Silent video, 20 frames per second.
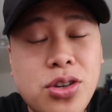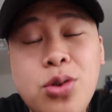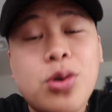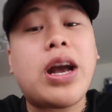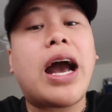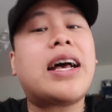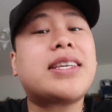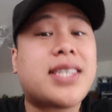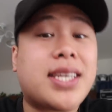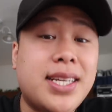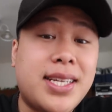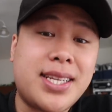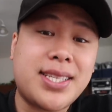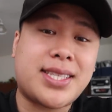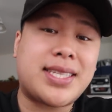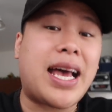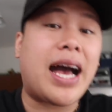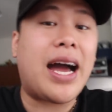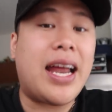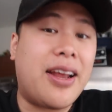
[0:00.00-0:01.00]
You guys can
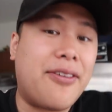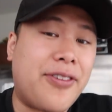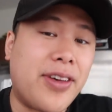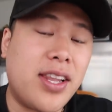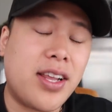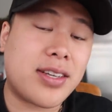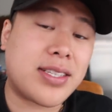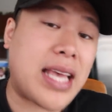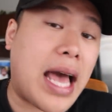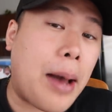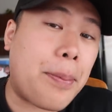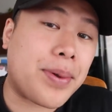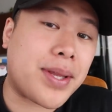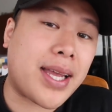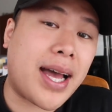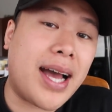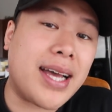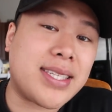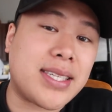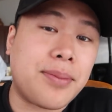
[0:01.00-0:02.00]
decide if it looks
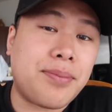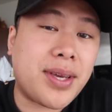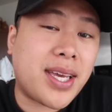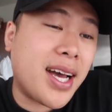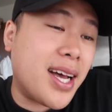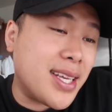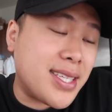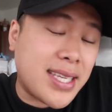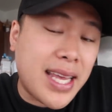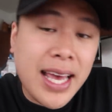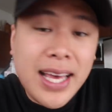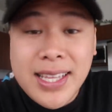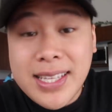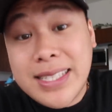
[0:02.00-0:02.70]
appetizing because